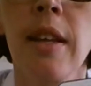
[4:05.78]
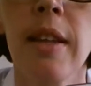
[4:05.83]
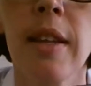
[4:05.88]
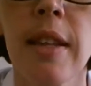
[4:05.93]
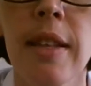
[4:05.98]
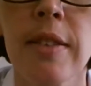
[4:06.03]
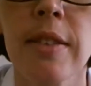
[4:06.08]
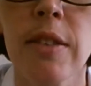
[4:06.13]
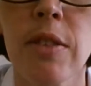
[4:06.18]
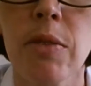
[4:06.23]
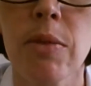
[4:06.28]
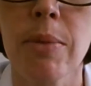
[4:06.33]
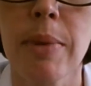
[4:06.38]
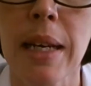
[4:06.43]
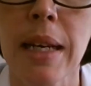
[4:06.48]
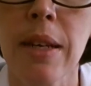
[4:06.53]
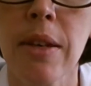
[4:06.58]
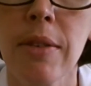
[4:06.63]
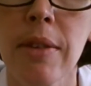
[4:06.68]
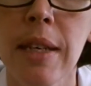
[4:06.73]
This is
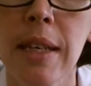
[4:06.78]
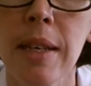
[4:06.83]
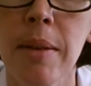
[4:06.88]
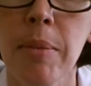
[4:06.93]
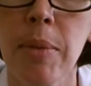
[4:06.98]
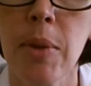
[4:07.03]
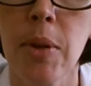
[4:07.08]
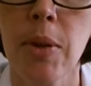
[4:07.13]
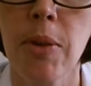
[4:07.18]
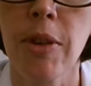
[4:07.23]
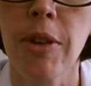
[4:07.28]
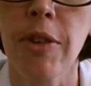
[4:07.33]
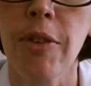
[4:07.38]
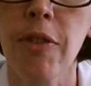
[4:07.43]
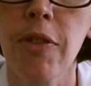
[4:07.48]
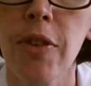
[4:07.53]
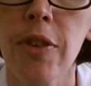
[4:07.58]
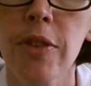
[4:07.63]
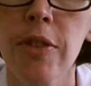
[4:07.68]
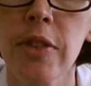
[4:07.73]
red, green, and blue are the
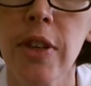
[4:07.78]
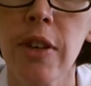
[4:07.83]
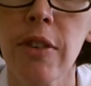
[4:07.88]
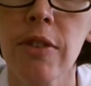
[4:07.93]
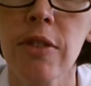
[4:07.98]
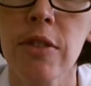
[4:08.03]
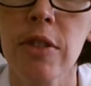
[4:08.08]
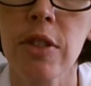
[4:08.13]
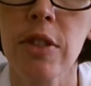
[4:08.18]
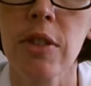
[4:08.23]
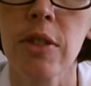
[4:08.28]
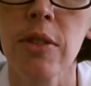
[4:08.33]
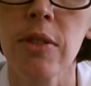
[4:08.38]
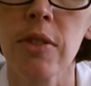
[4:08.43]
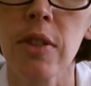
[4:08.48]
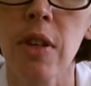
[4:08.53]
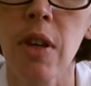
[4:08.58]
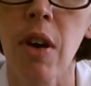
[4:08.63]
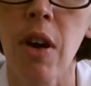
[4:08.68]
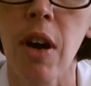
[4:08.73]
first colors to choose,
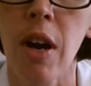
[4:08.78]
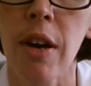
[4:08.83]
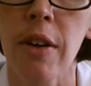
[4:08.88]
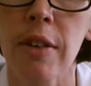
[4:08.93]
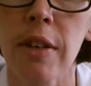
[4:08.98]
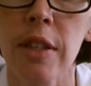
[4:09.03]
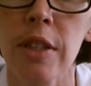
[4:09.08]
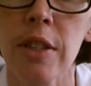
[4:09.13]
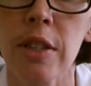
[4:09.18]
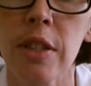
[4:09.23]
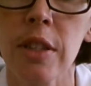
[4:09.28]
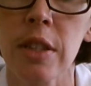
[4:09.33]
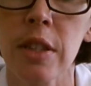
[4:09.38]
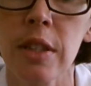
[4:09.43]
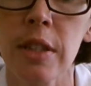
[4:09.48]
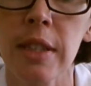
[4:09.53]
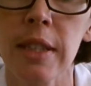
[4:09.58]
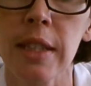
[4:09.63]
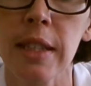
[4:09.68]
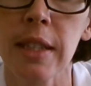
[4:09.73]
and the orange,
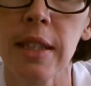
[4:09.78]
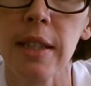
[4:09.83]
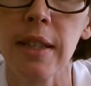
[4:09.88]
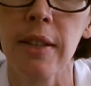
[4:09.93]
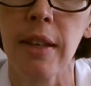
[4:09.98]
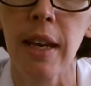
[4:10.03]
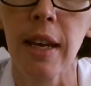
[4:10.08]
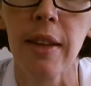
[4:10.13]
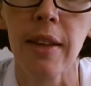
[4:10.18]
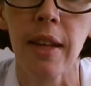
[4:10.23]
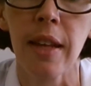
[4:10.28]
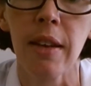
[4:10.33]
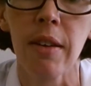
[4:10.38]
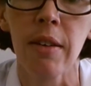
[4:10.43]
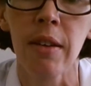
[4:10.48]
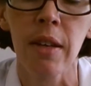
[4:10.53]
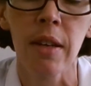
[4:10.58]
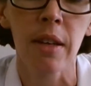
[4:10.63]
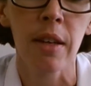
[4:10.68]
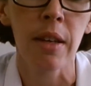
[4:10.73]
teal, and
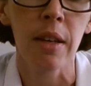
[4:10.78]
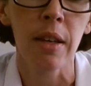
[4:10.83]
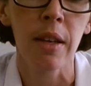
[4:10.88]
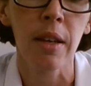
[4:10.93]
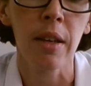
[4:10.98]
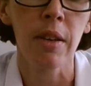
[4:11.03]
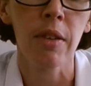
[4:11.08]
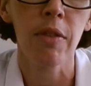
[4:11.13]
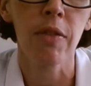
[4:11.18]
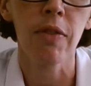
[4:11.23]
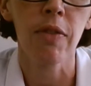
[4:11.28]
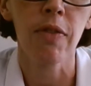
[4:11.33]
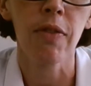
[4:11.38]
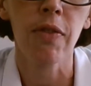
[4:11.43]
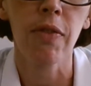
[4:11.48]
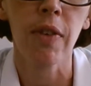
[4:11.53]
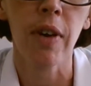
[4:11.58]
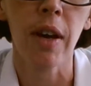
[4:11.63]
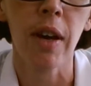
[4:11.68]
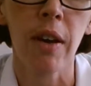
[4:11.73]
then
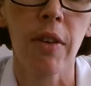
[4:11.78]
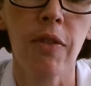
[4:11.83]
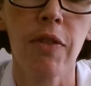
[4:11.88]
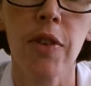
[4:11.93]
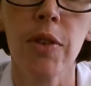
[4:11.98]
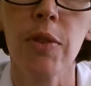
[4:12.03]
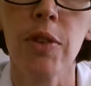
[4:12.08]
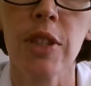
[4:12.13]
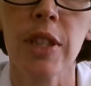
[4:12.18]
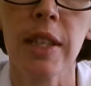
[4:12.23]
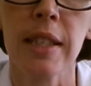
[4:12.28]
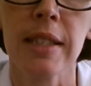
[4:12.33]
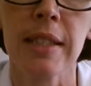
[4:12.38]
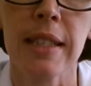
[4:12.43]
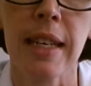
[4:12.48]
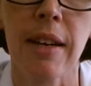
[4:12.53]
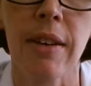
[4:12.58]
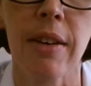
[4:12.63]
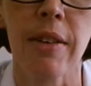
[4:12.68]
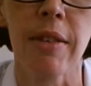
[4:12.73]
fuchsia is
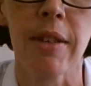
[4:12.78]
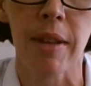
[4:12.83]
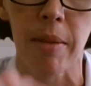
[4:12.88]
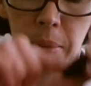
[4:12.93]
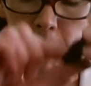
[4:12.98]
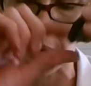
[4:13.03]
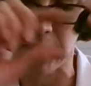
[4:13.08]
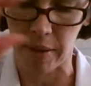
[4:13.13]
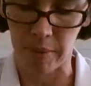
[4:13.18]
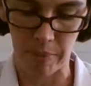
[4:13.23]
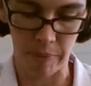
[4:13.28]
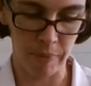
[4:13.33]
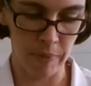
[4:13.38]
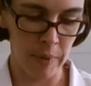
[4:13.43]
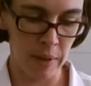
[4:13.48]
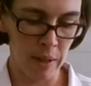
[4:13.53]
down here at the bottom.